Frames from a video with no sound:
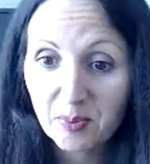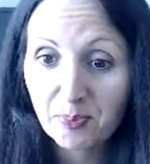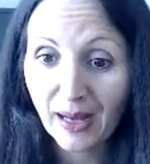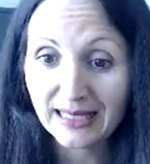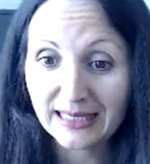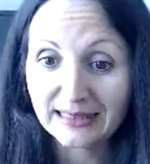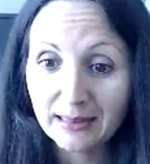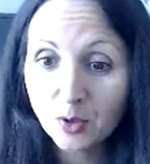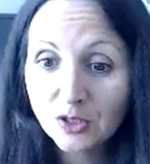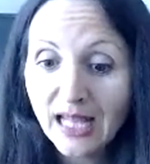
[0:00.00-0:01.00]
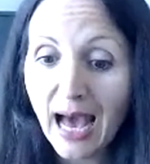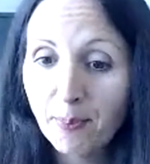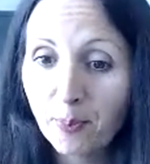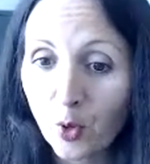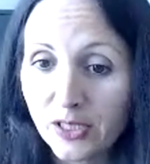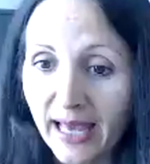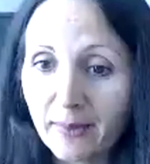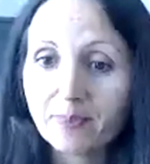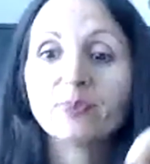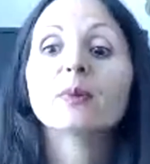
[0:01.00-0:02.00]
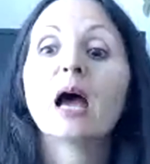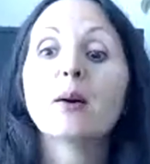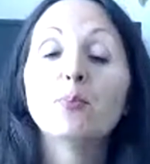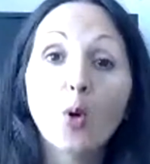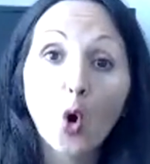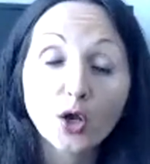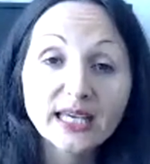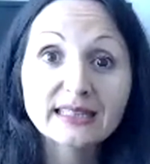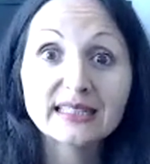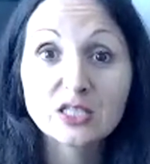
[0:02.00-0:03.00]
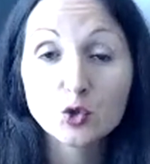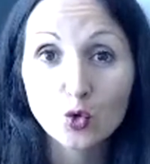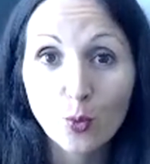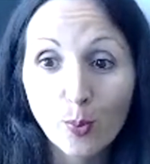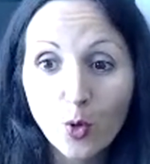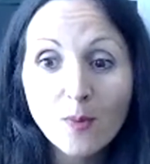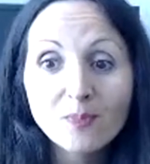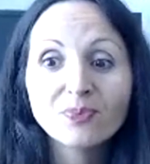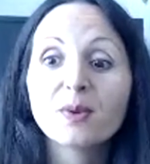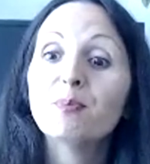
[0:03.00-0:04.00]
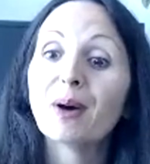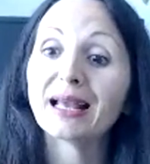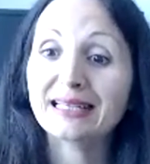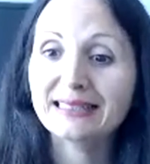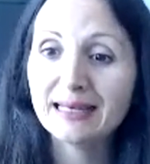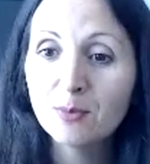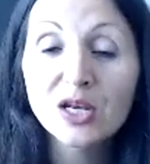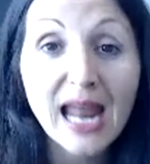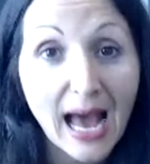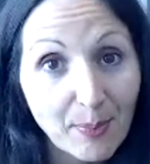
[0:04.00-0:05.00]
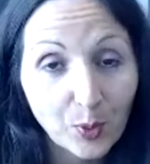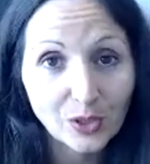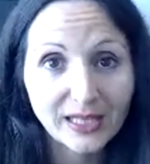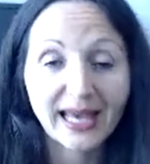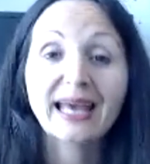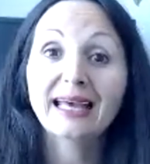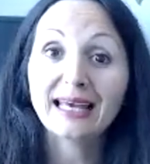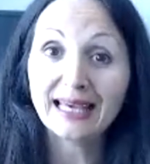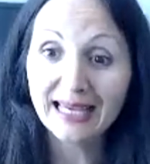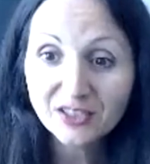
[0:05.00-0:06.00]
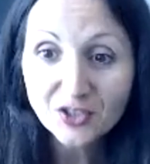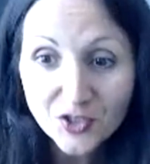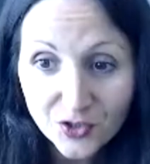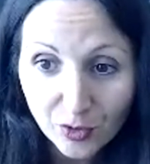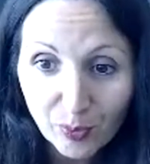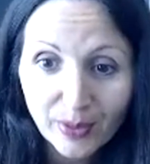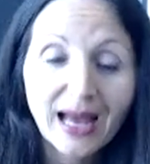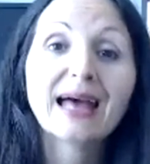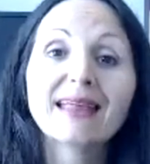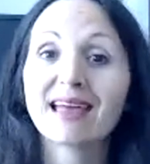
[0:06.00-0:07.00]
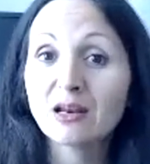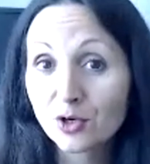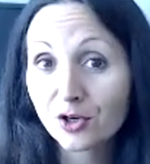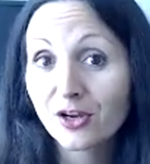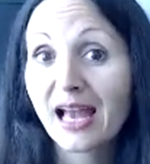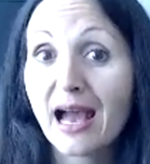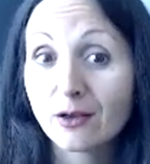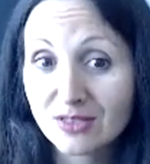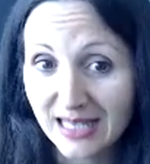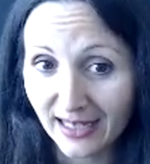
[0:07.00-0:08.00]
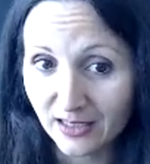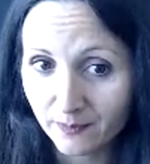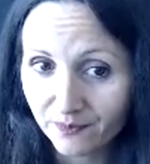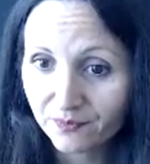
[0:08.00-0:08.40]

pa idemo napolje. Pojedi supu, pa idemo napolje. Eat your soup, and then we're going outside.